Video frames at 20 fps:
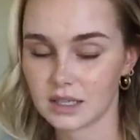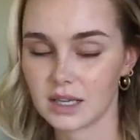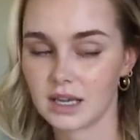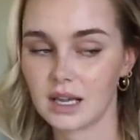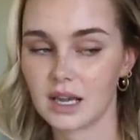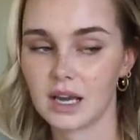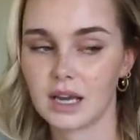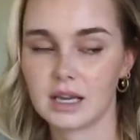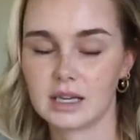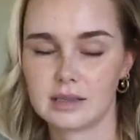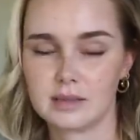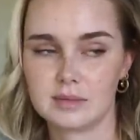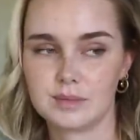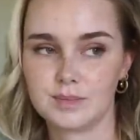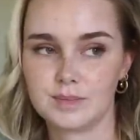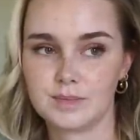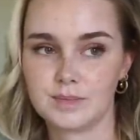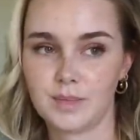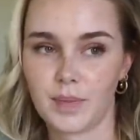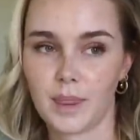
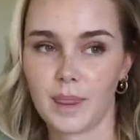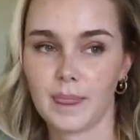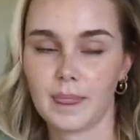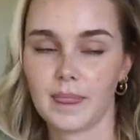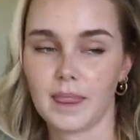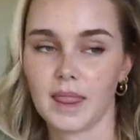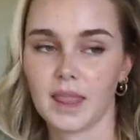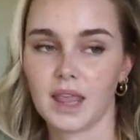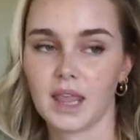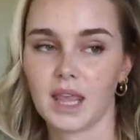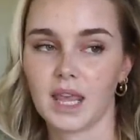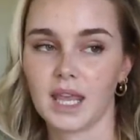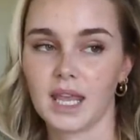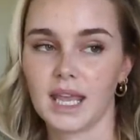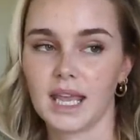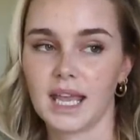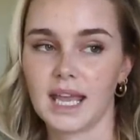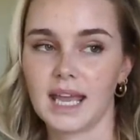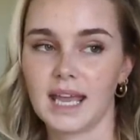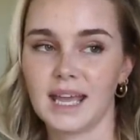And
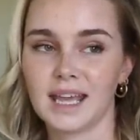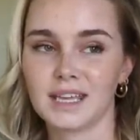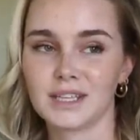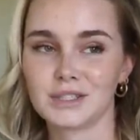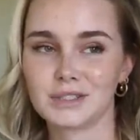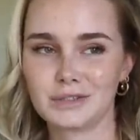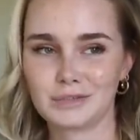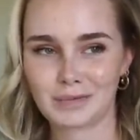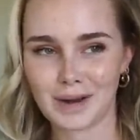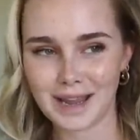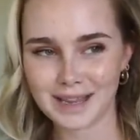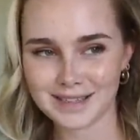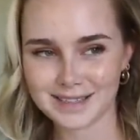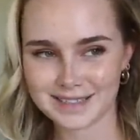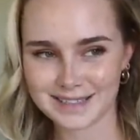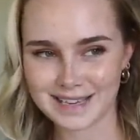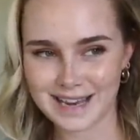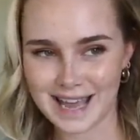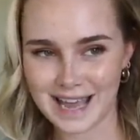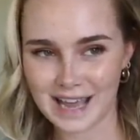right
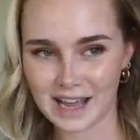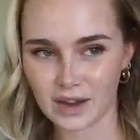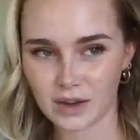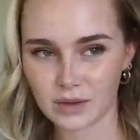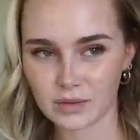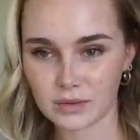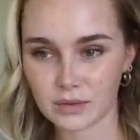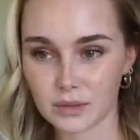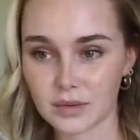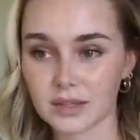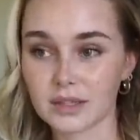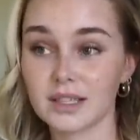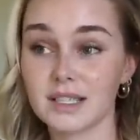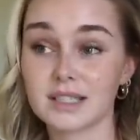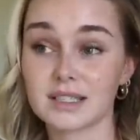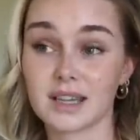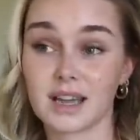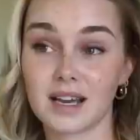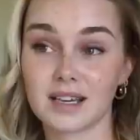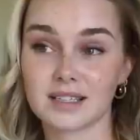now, or at
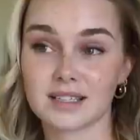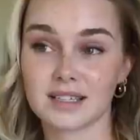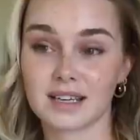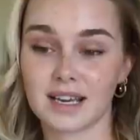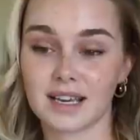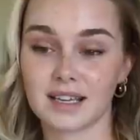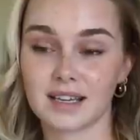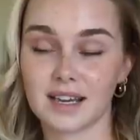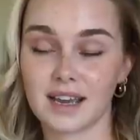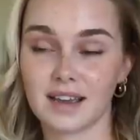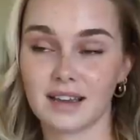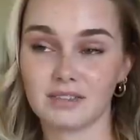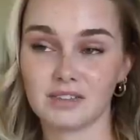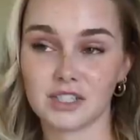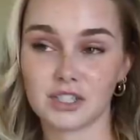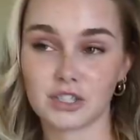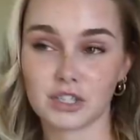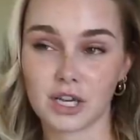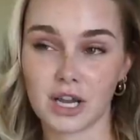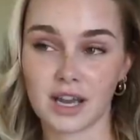least last night, I
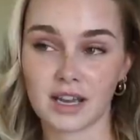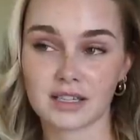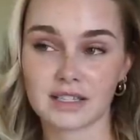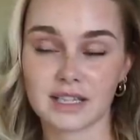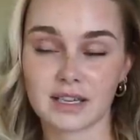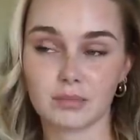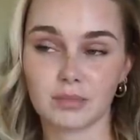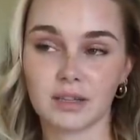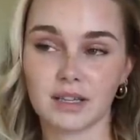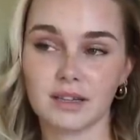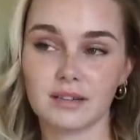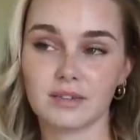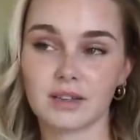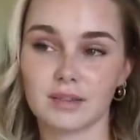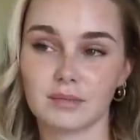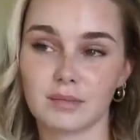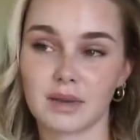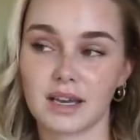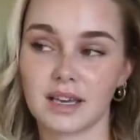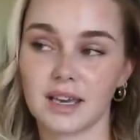haven't checked, I believe
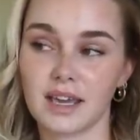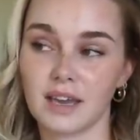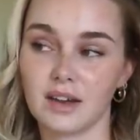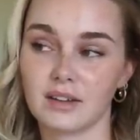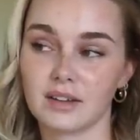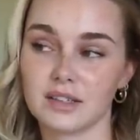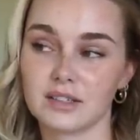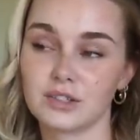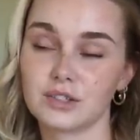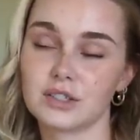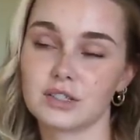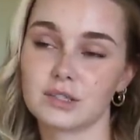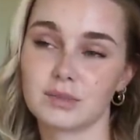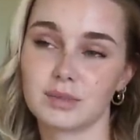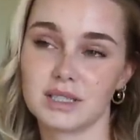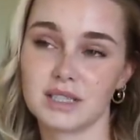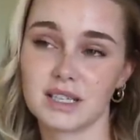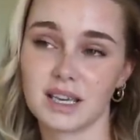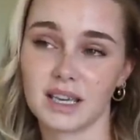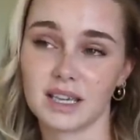that my account has just
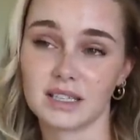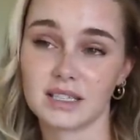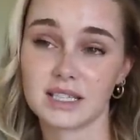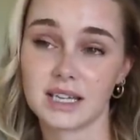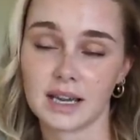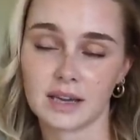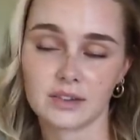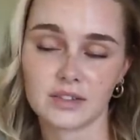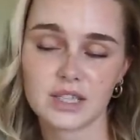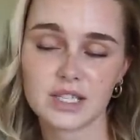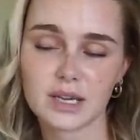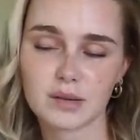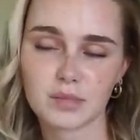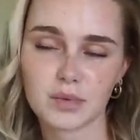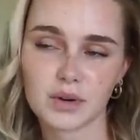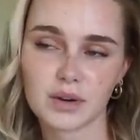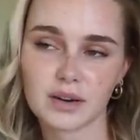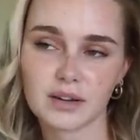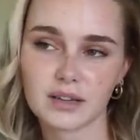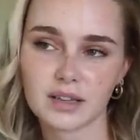been taken down
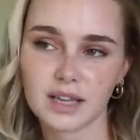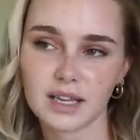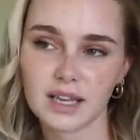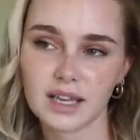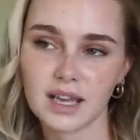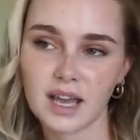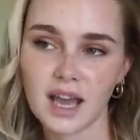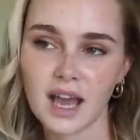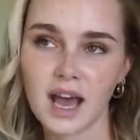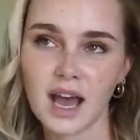temporarily.